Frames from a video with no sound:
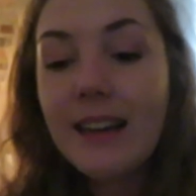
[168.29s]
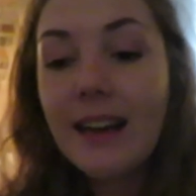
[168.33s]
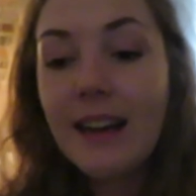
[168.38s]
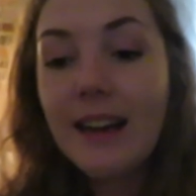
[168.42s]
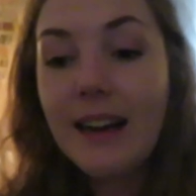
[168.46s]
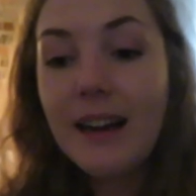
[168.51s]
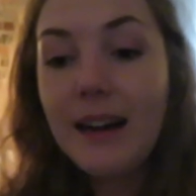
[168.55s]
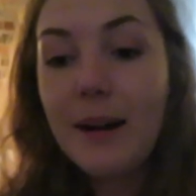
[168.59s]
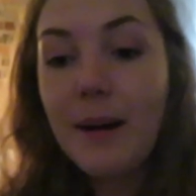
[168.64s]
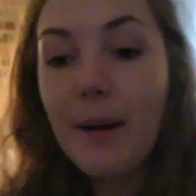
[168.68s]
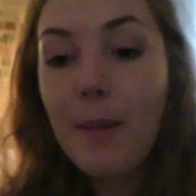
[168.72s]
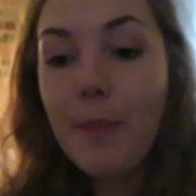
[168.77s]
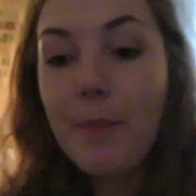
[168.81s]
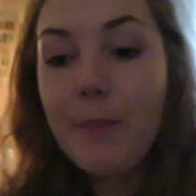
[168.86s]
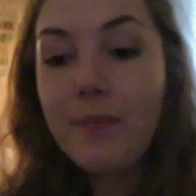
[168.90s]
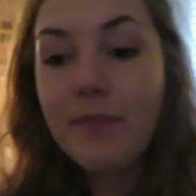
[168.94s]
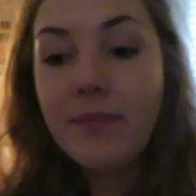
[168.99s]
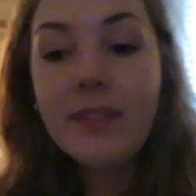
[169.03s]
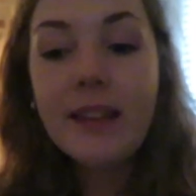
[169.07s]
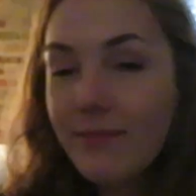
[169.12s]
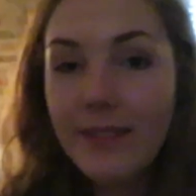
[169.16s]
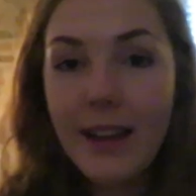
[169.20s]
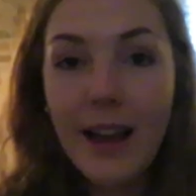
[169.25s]

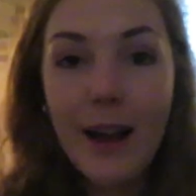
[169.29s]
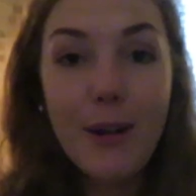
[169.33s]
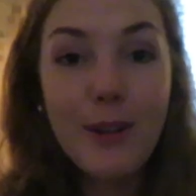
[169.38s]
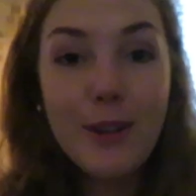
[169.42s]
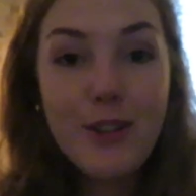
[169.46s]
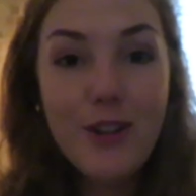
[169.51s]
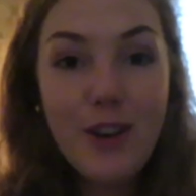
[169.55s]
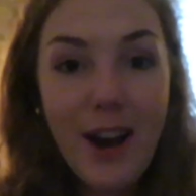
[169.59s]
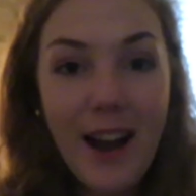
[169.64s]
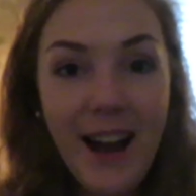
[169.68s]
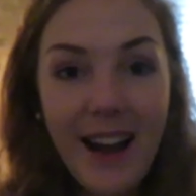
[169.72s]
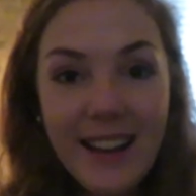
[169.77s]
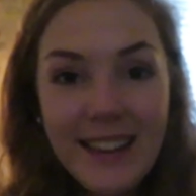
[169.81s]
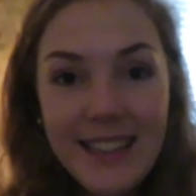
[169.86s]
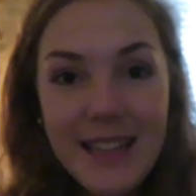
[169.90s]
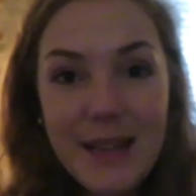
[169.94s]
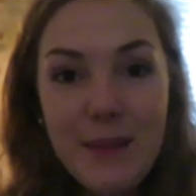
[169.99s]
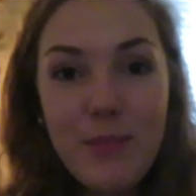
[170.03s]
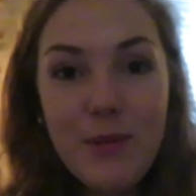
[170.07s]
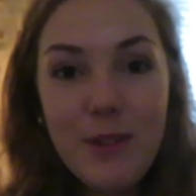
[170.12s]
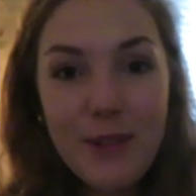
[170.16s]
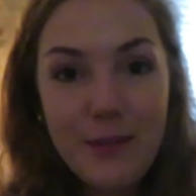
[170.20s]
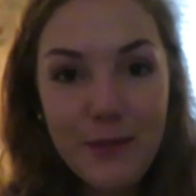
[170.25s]
I'll try and
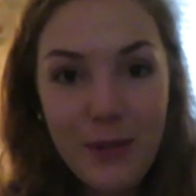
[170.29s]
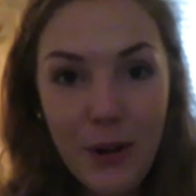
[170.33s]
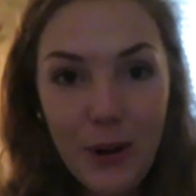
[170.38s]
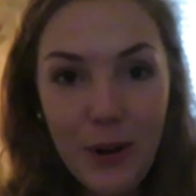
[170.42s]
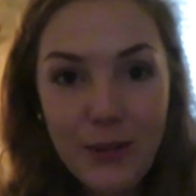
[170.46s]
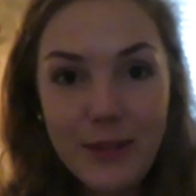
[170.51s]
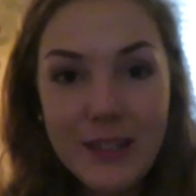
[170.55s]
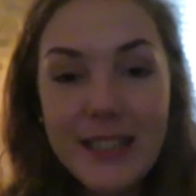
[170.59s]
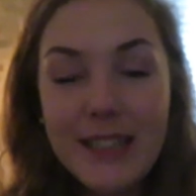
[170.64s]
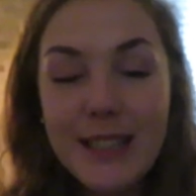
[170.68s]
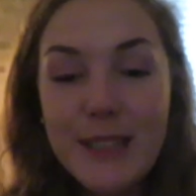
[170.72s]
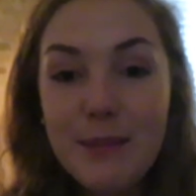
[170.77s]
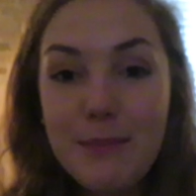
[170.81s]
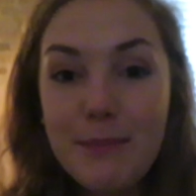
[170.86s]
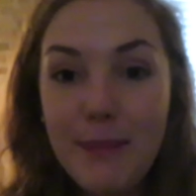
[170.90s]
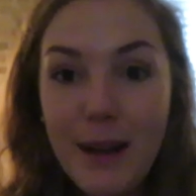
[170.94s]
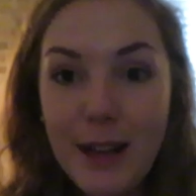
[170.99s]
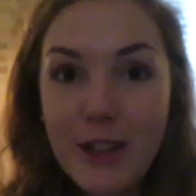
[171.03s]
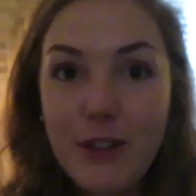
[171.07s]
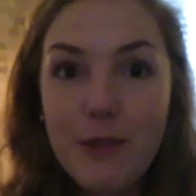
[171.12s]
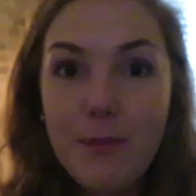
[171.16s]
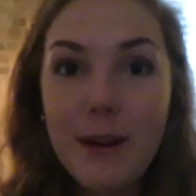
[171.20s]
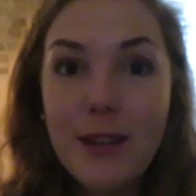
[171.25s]
keep you involved in as
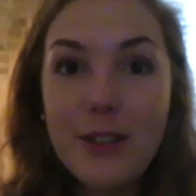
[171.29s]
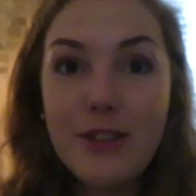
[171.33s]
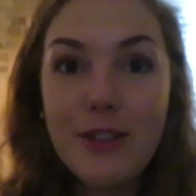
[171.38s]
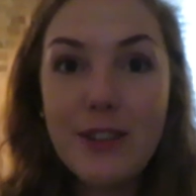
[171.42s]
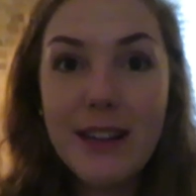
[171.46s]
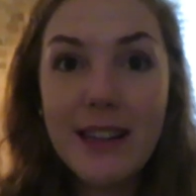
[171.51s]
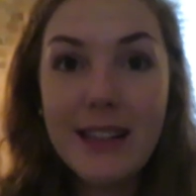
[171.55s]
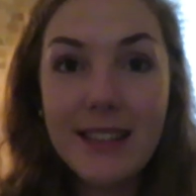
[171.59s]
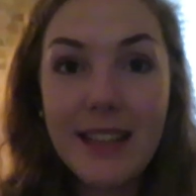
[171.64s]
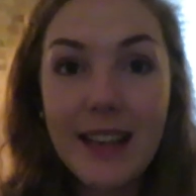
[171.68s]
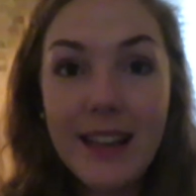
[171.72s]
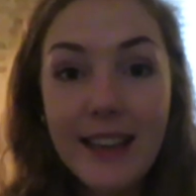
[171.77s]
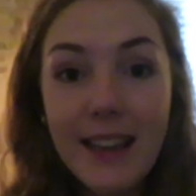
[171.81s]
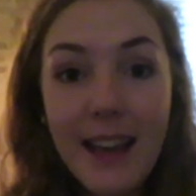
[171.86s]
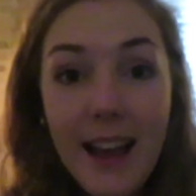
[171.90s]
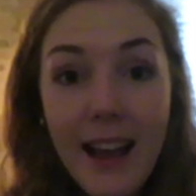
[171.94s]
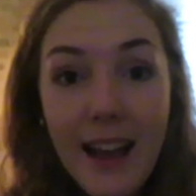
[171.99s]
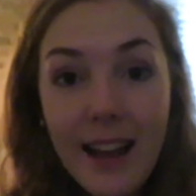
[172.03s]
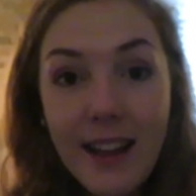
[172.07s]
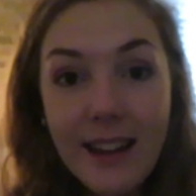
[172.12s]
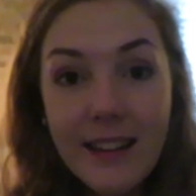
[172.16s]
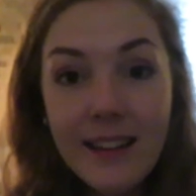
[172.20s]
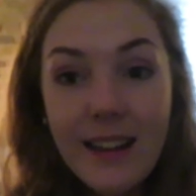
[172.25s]
much of my journey as I
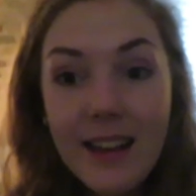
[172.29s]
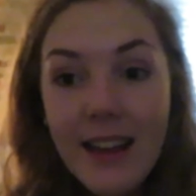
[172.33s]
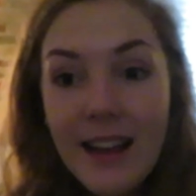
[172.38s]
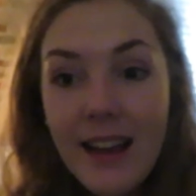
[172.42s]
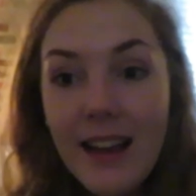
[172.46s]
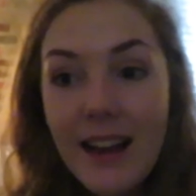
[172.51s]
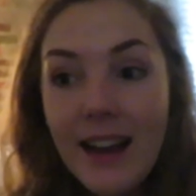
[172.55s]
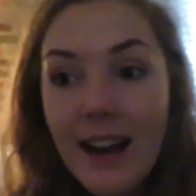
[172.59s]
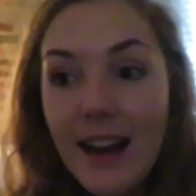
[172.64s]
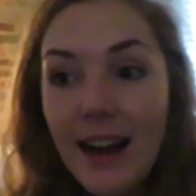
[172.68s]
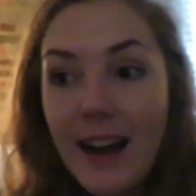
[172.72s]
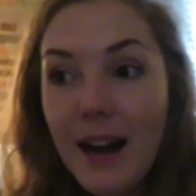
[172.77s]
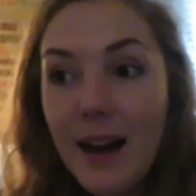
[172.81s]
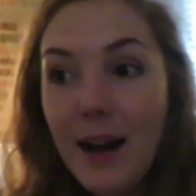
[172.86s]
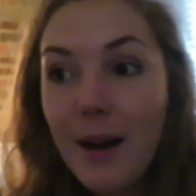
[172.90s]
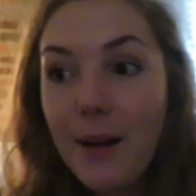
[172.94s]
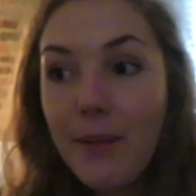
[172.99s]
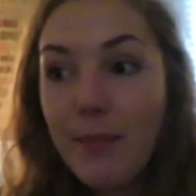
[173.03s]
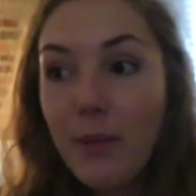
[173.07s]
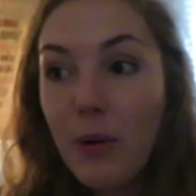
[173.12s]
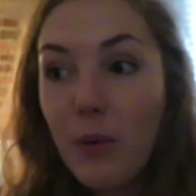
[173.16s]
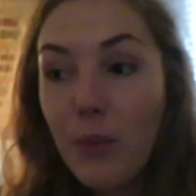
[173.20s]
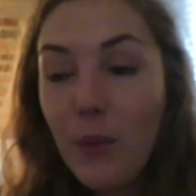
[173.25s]

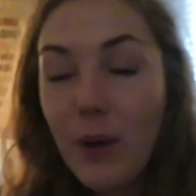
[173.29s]
can.